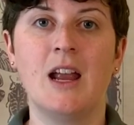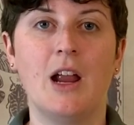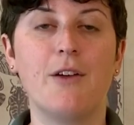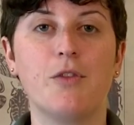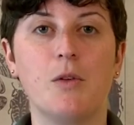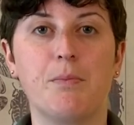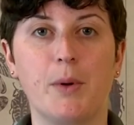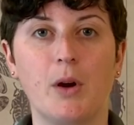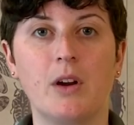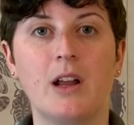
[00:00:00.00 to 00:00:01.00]
If the
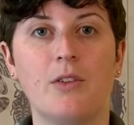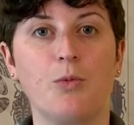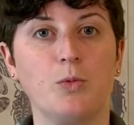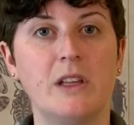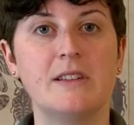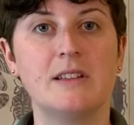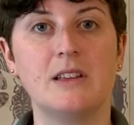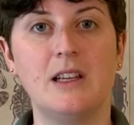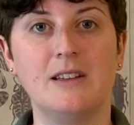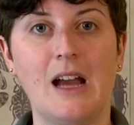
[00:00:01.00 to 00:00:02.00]
bird has
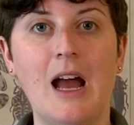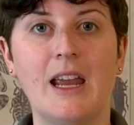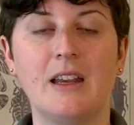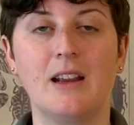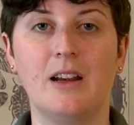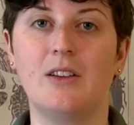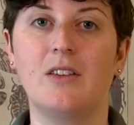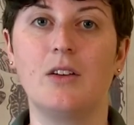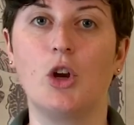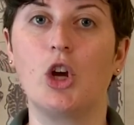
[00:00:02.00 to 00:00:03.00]
recently died and is
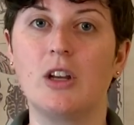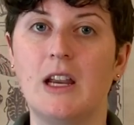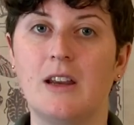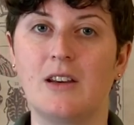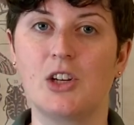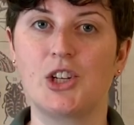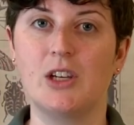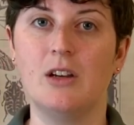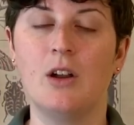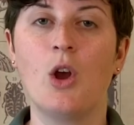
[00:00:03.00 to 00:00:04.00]
in good
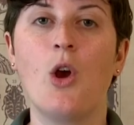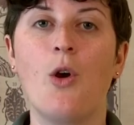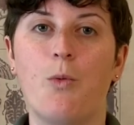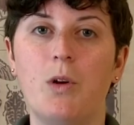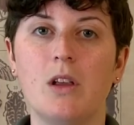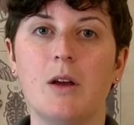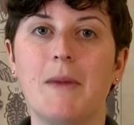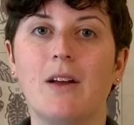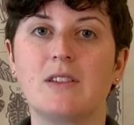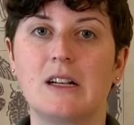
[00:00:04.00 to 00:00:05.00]
condition, we'll come
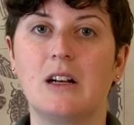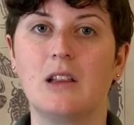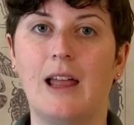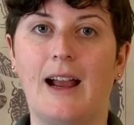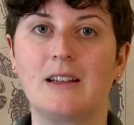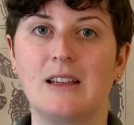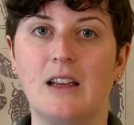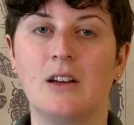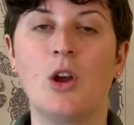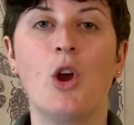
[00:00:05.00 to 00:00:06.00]
out to collect it.
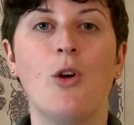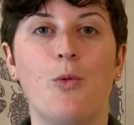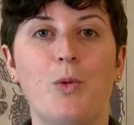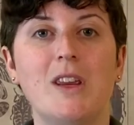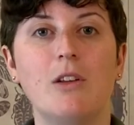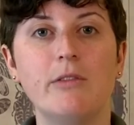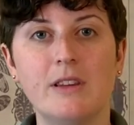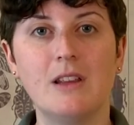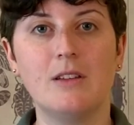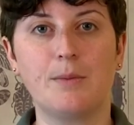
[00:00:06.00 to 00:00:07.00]
We use
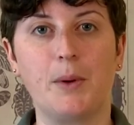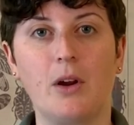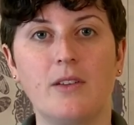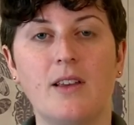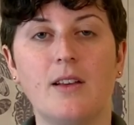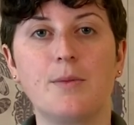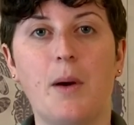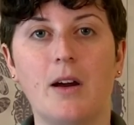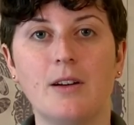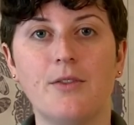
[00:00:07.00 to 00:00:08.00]
these birds as
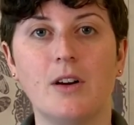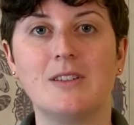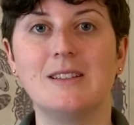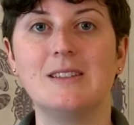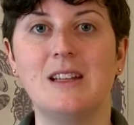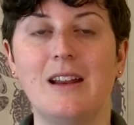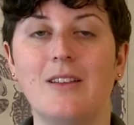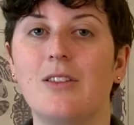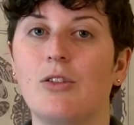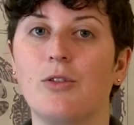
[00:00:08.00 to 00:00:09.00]
part of our
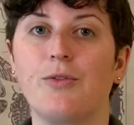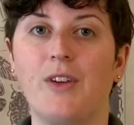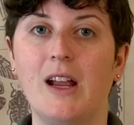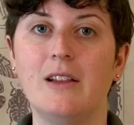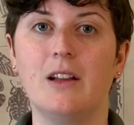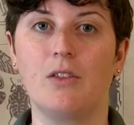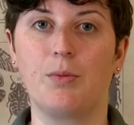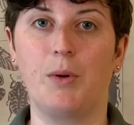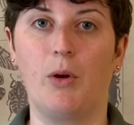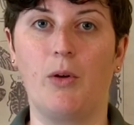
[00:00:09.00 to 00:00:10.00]
disease surveillance
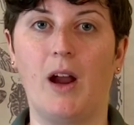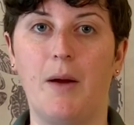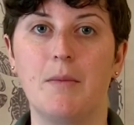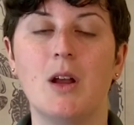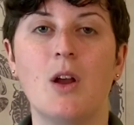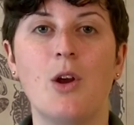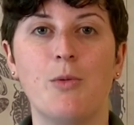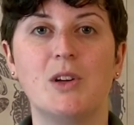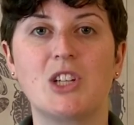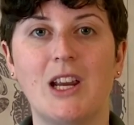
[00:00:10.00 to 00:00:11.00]
program,
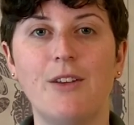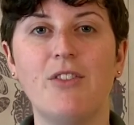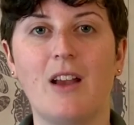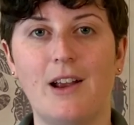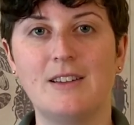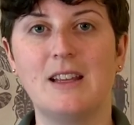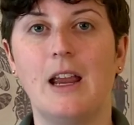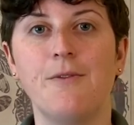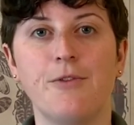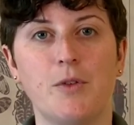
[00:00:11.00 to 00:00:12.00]
which gives us
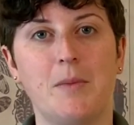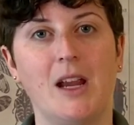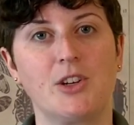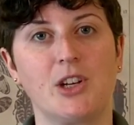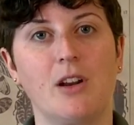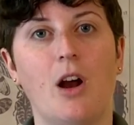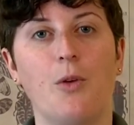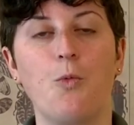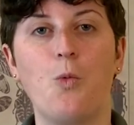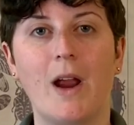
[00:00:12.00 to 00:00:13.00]
information
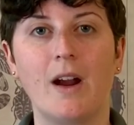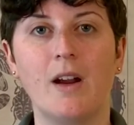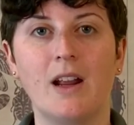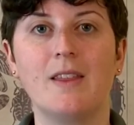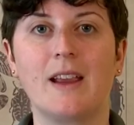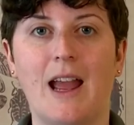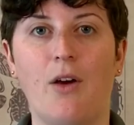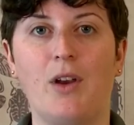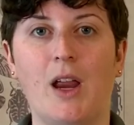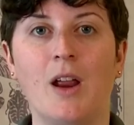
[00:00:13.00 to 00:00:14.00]
on where in the
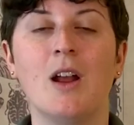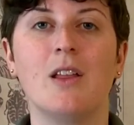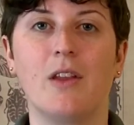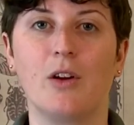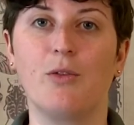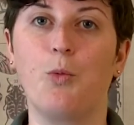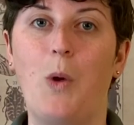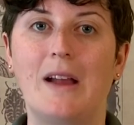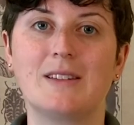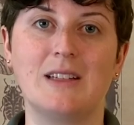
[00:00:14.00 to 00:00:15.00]
county there is
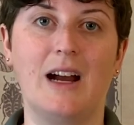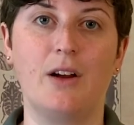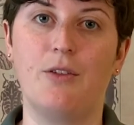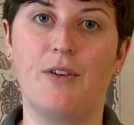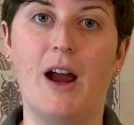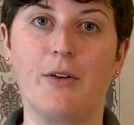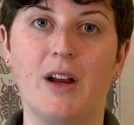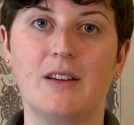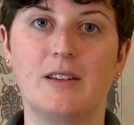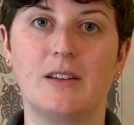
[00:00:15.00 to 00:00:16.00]
West Nile
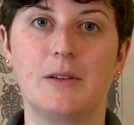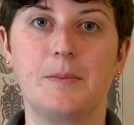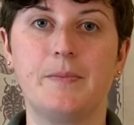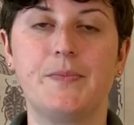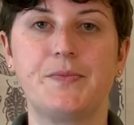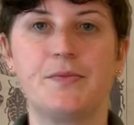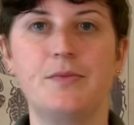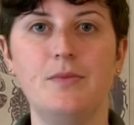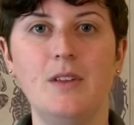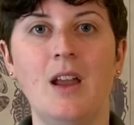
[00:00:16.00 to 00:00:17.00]
virus.
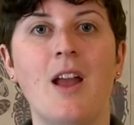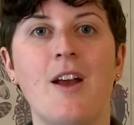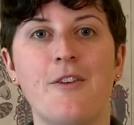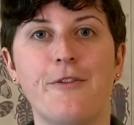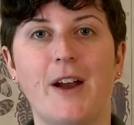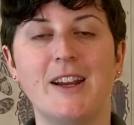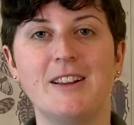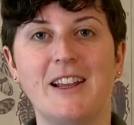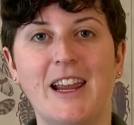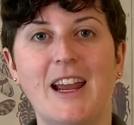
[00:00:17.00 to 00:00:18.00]

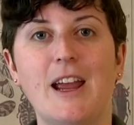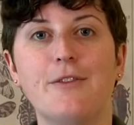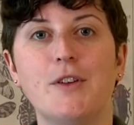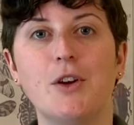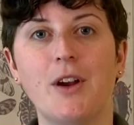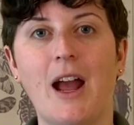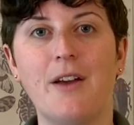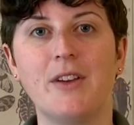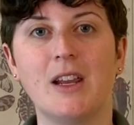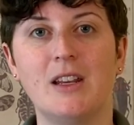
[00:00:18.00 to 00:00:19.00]
Finally, if you're
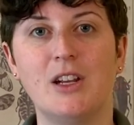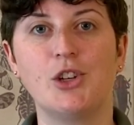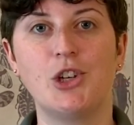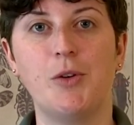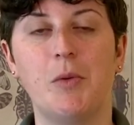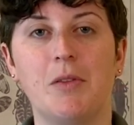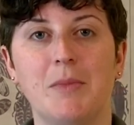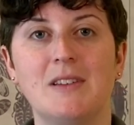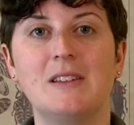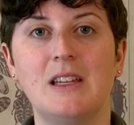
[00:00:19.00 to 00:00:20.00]
having an issue with
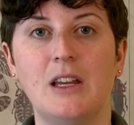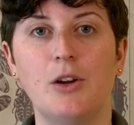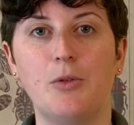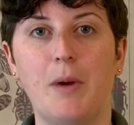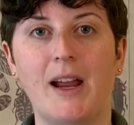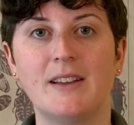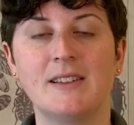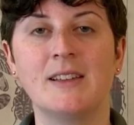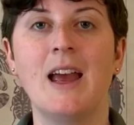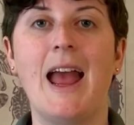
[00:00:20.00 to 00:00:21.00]
mosquito
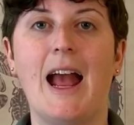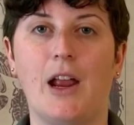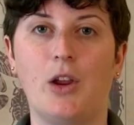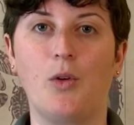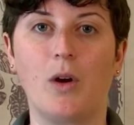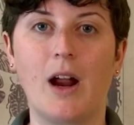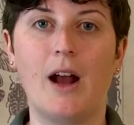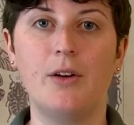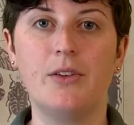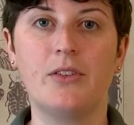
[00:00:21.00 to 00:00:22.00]
bites at your
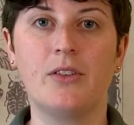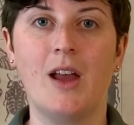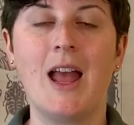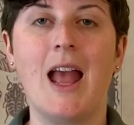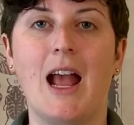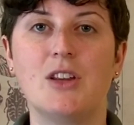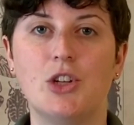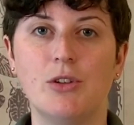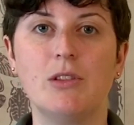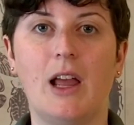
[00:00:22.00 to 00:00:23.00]
house
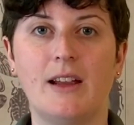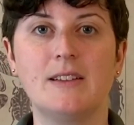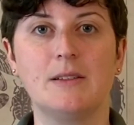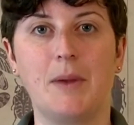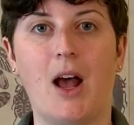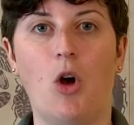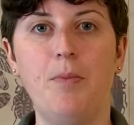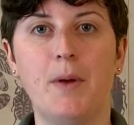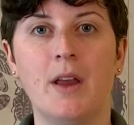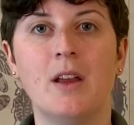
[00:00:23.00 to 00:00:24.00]
and you'd like some help,